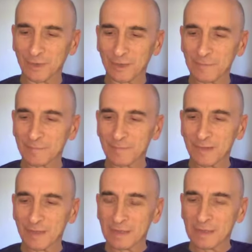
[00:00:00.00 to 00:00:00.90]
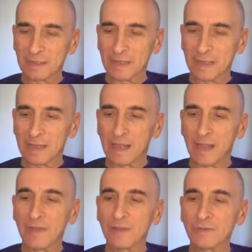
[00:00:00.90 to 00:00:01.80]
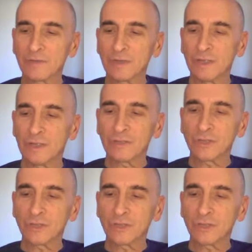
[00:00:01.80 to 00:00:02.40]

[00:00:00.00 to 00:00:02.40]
Okay. And then, then